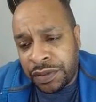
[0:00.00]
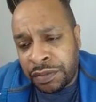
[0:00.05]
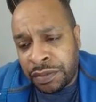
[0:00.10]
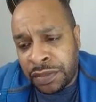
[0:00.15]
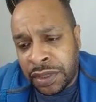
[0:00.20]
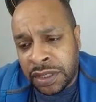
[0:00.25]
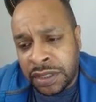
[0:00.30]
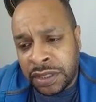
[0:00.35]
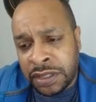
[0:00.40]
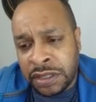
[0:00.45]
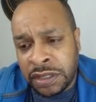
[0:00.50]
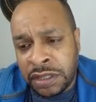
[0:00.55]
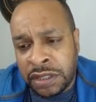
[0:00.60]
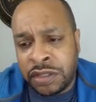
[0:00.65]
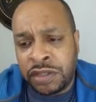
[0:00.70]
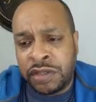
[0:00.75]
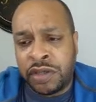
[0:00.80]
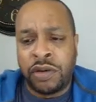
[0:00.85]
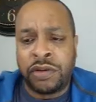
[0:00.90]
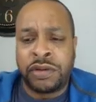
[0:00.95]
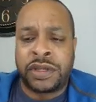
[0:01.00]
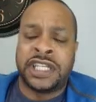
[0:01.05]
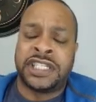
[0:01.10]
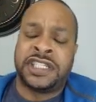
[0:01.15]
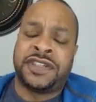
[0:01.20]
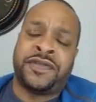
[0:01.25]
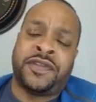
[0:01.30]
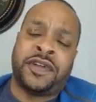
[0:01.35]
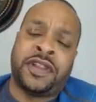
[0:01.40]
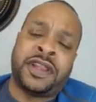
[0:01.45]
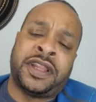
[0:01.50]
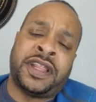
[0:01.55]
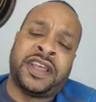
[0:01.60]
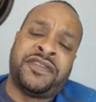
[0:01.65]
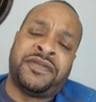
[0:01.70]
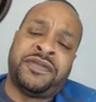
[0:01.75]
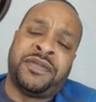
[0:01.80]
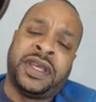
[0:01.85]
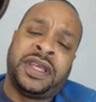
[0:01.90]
but don't catch a falling knife,